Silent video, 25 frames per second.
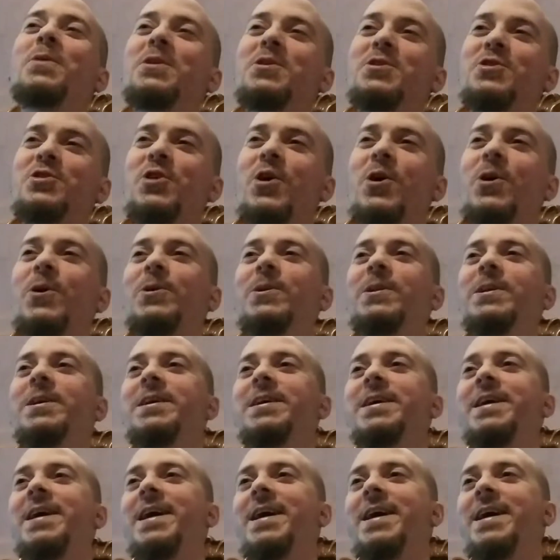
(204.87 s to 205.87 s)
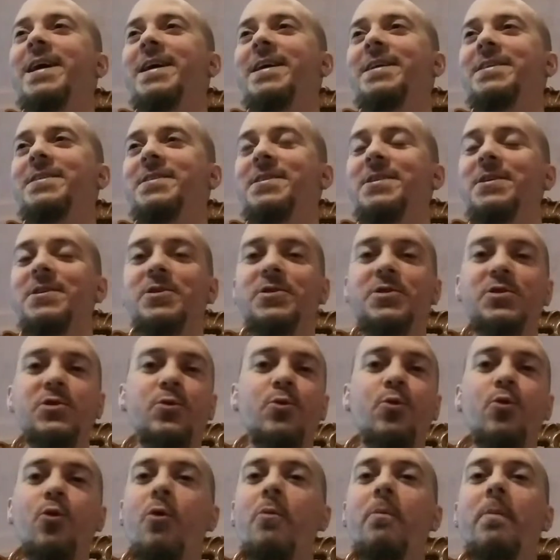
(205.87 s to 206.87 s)
with Charlie and his
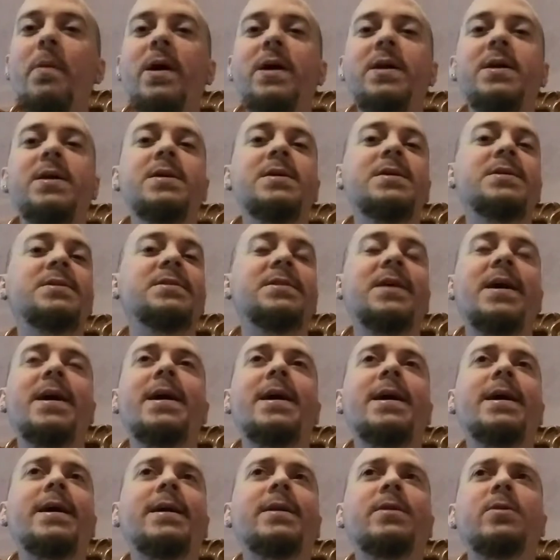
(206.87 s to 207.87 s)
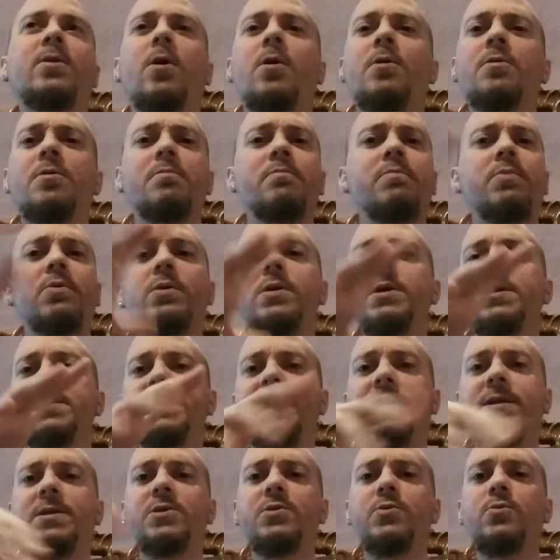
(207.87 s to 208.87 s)
school buddies and all the bullies
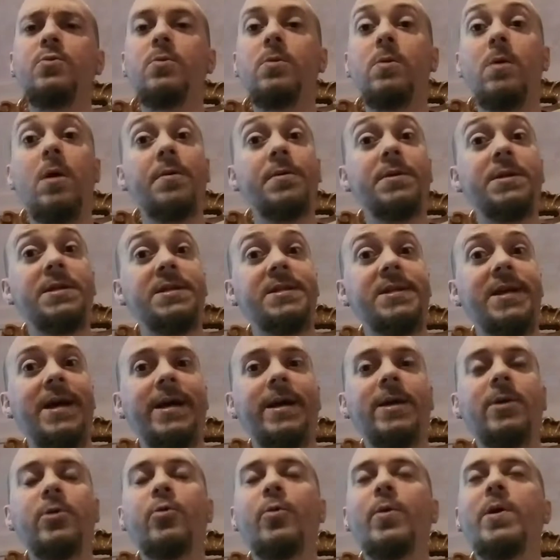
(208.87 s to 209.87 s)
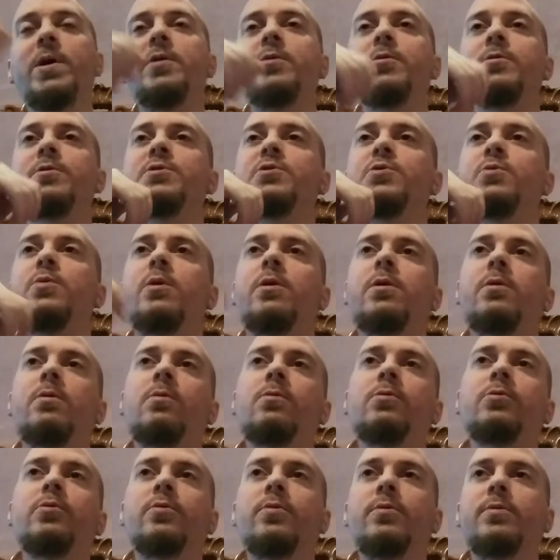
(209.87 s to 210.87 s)
at school, all the second graders who are
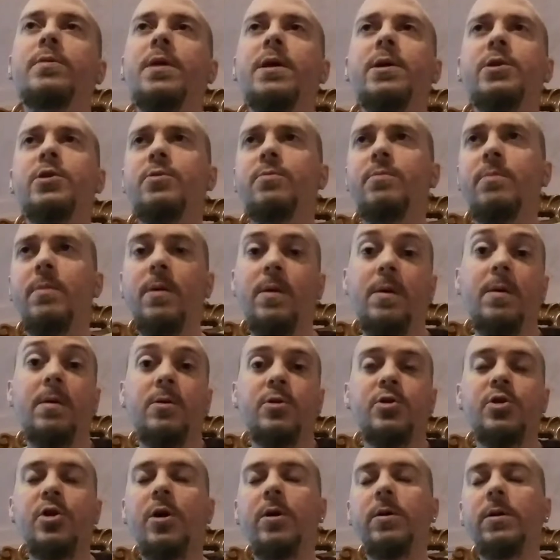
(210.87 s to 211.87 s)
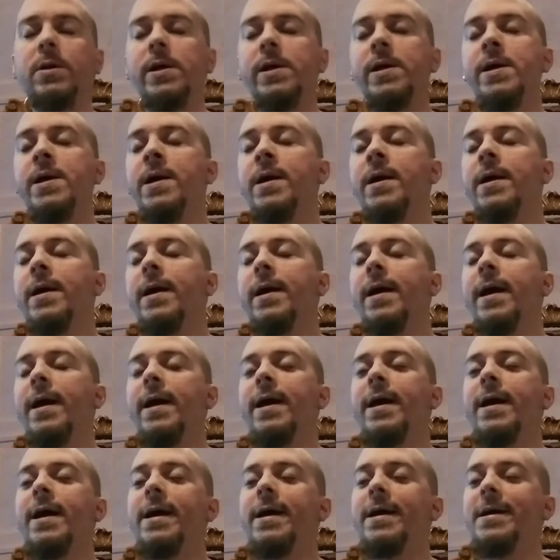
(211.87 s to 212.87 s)
older than Charlie.
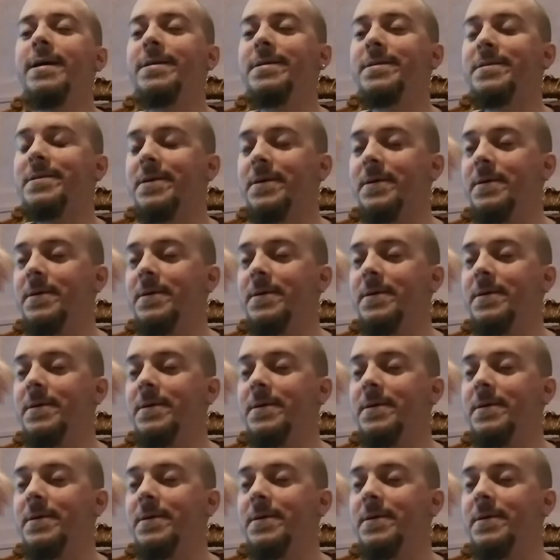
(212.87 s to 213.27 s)
And